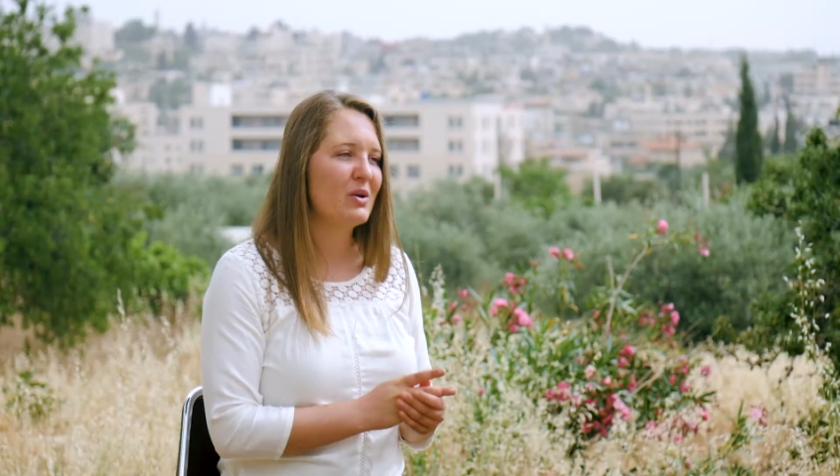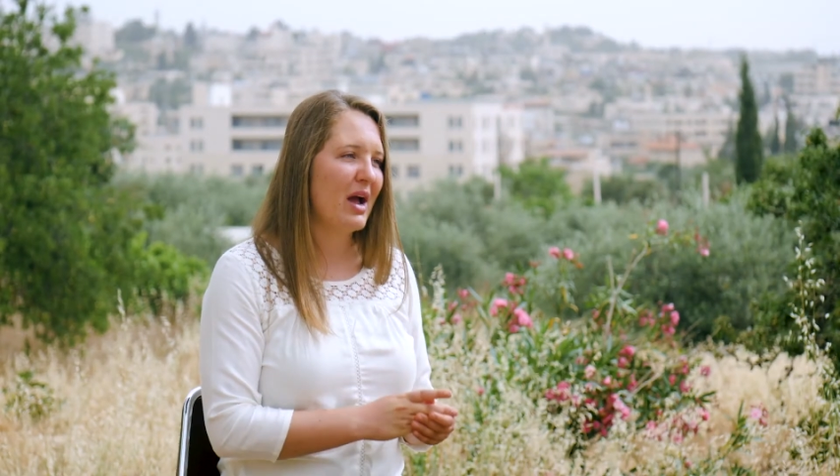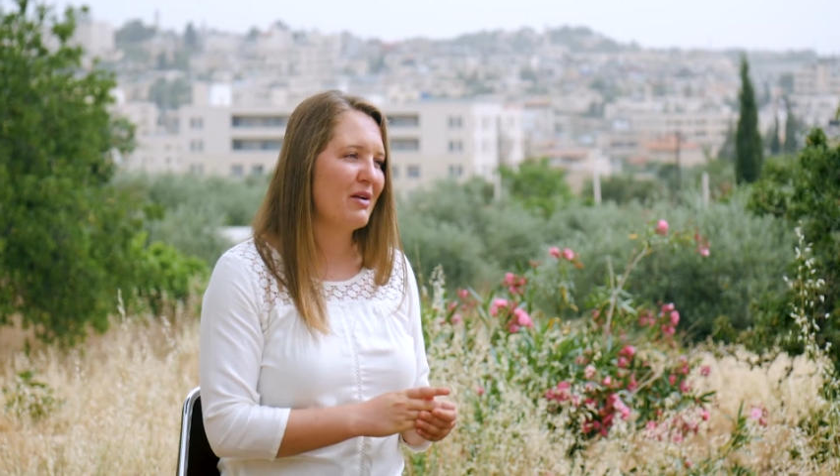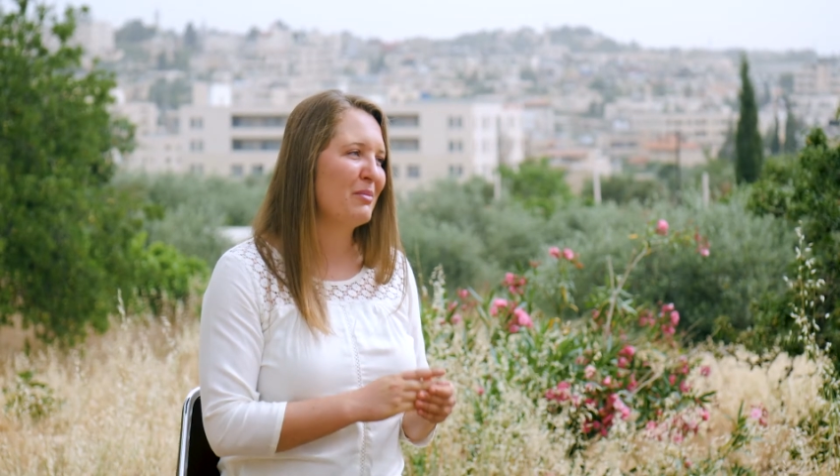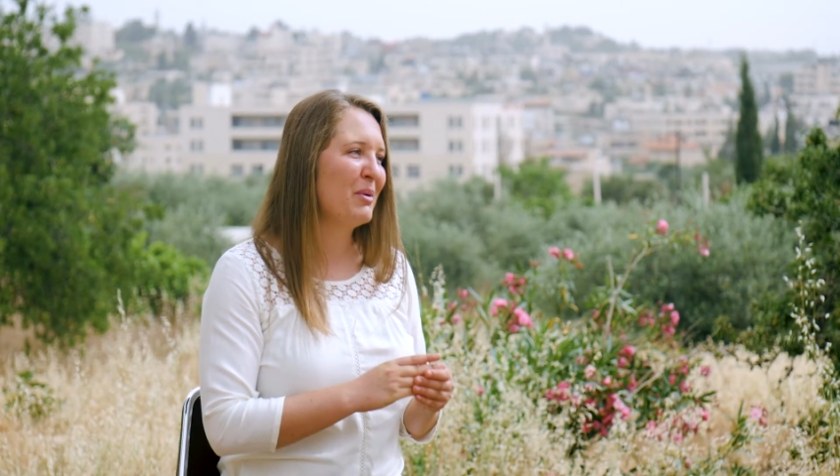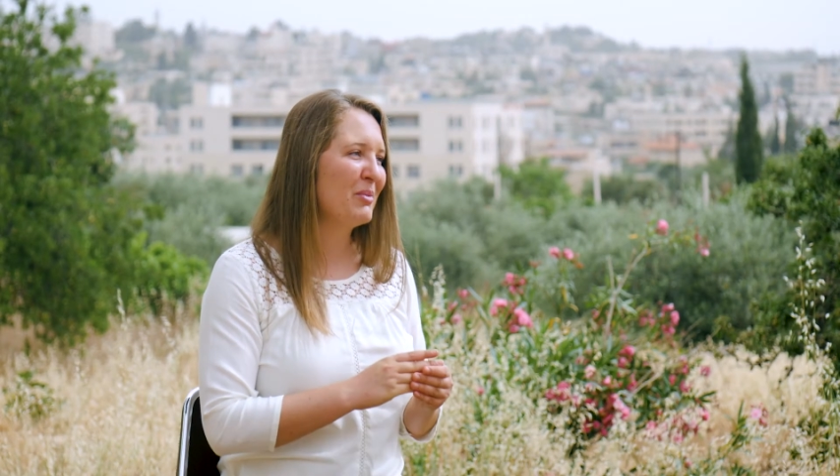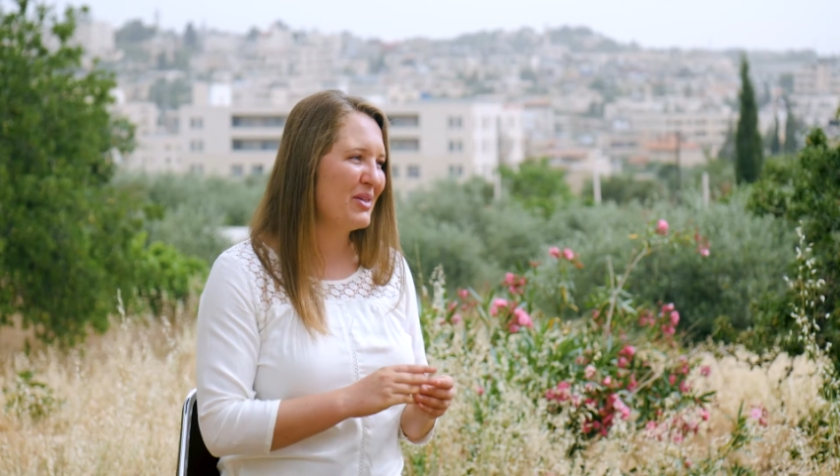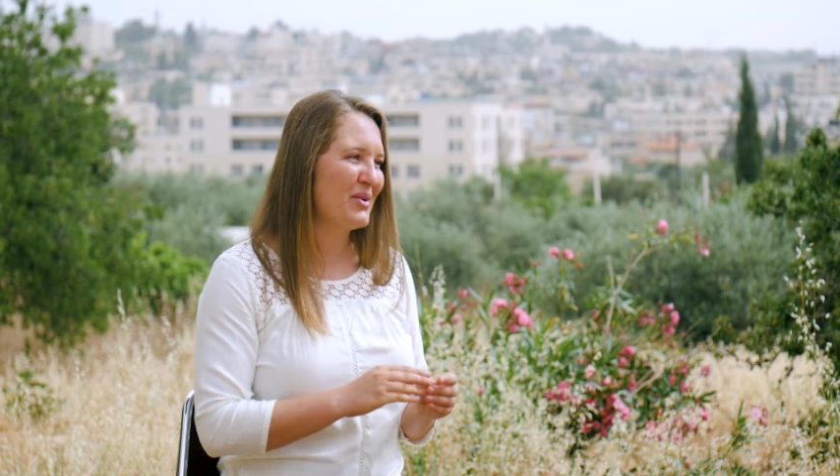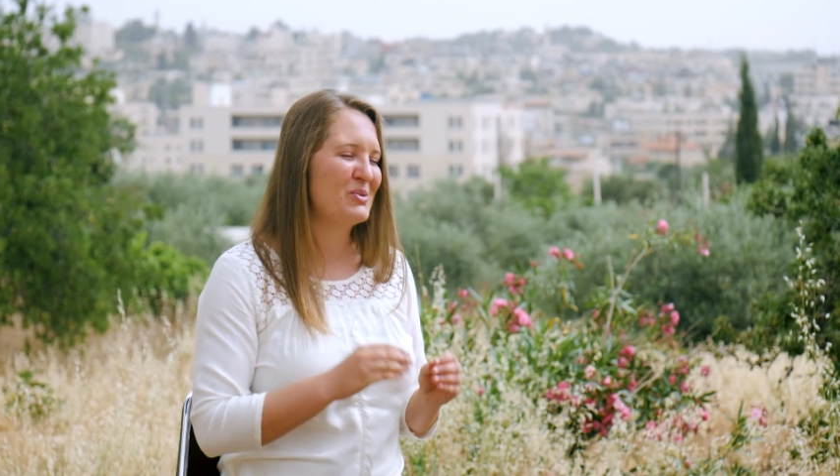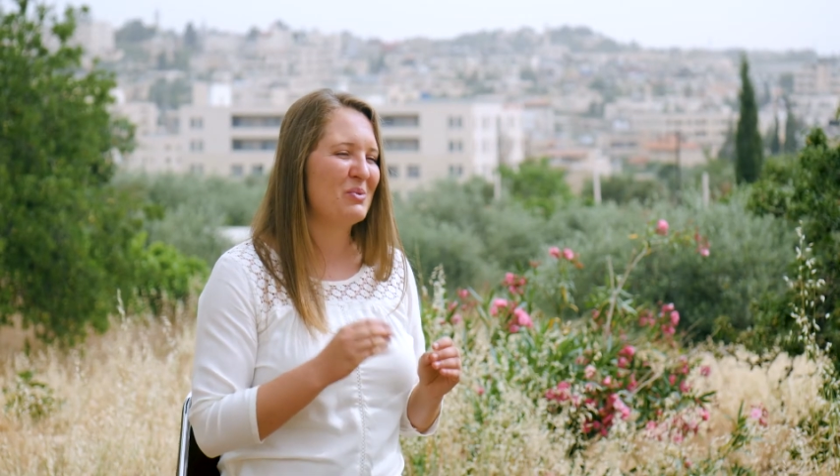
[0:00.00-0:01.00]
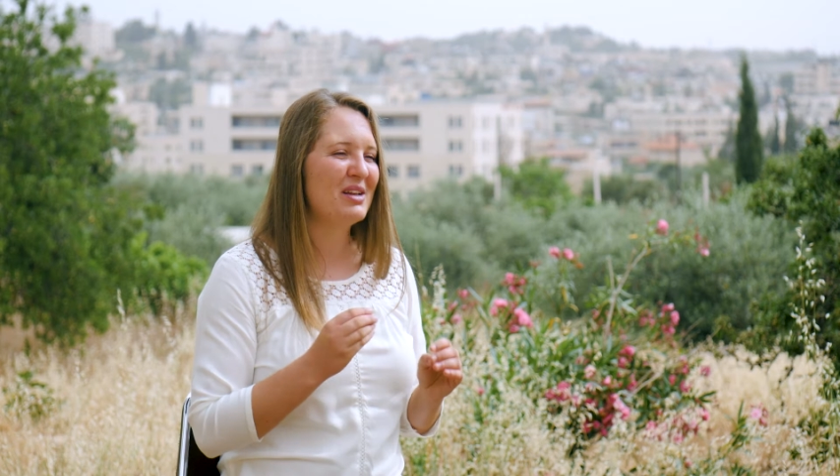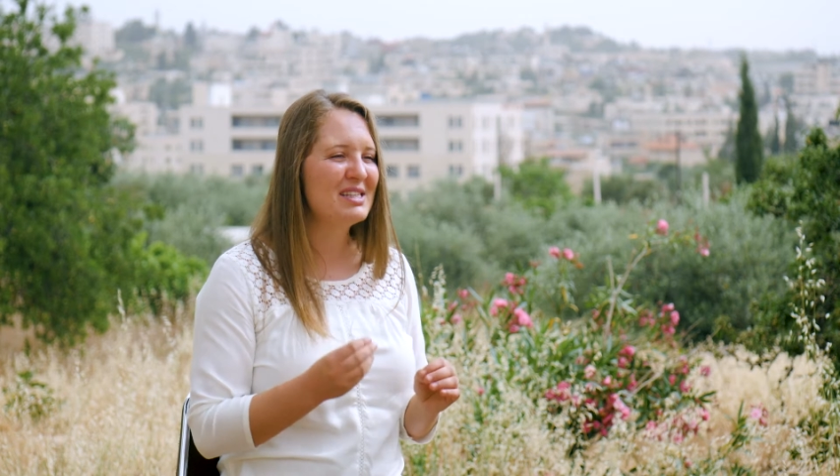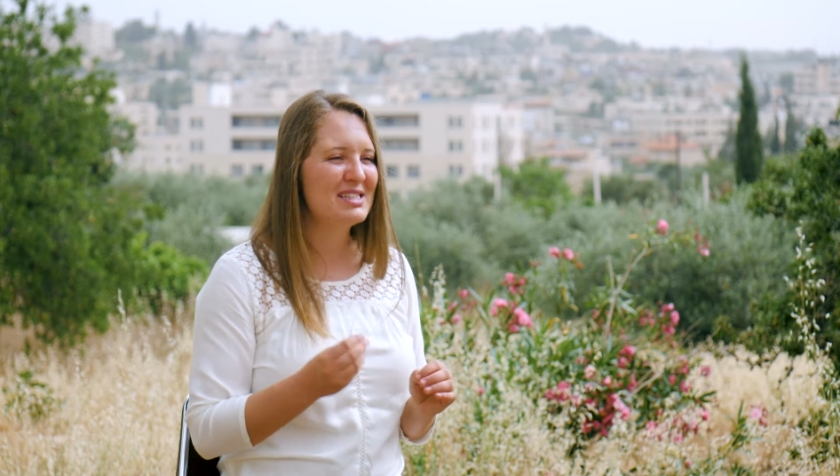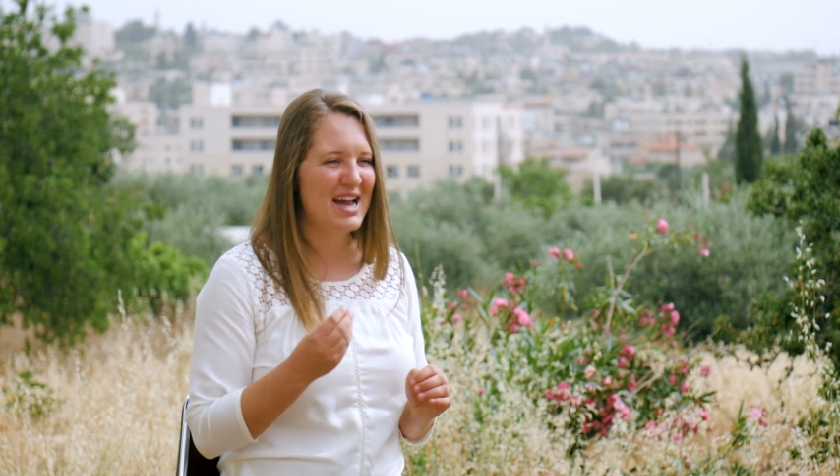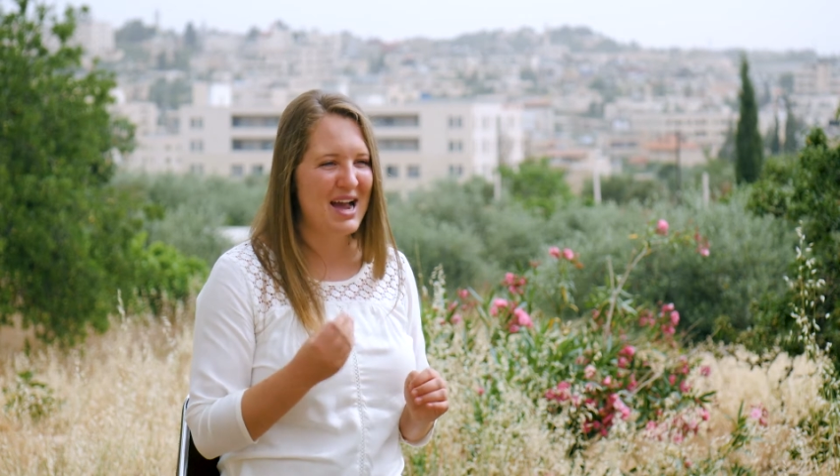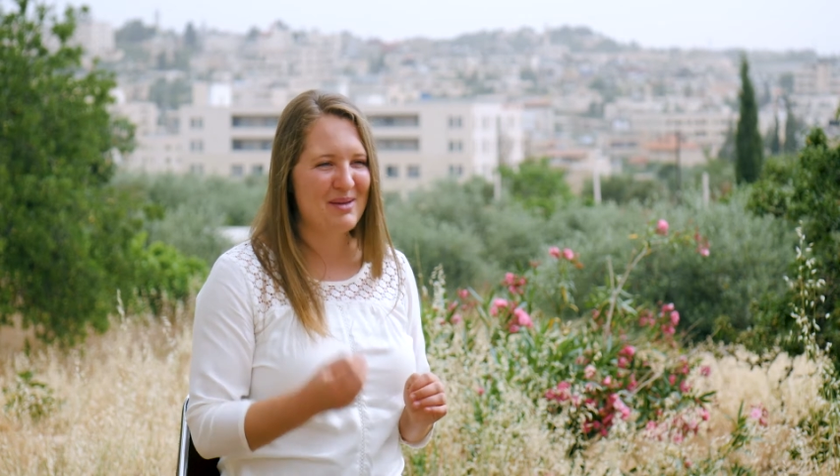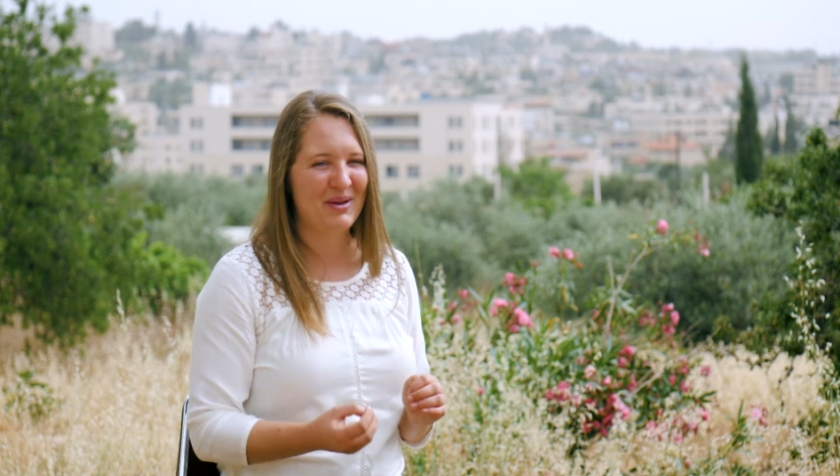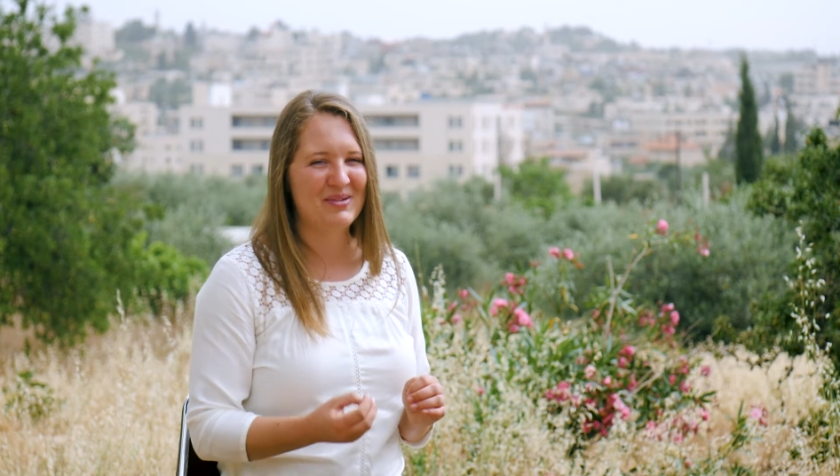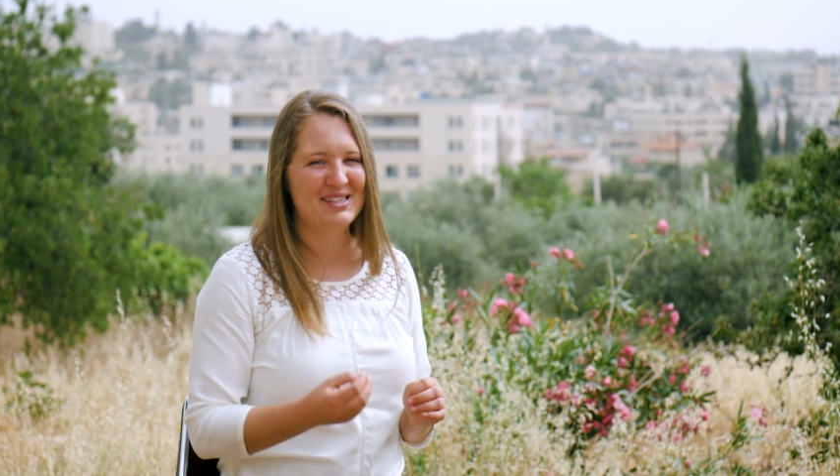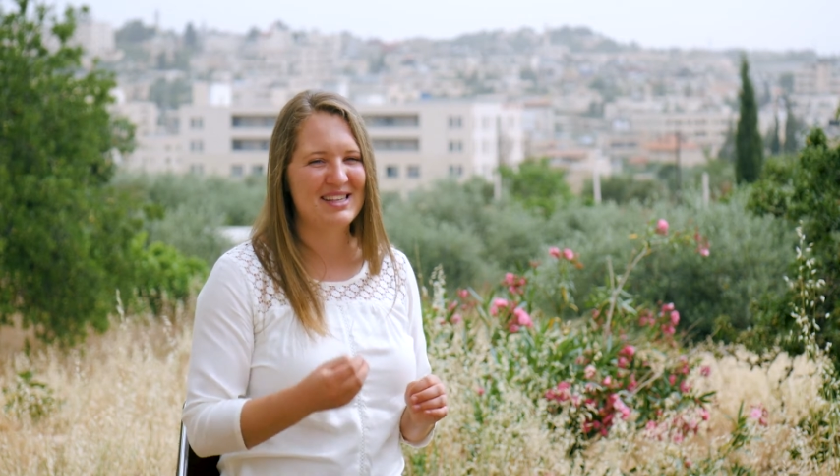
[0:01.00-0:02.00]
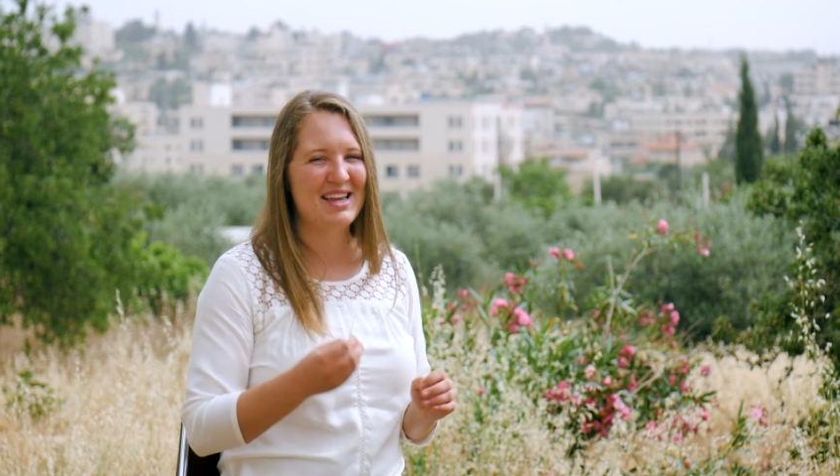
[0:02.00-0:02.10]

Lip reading: I remember there was one time I was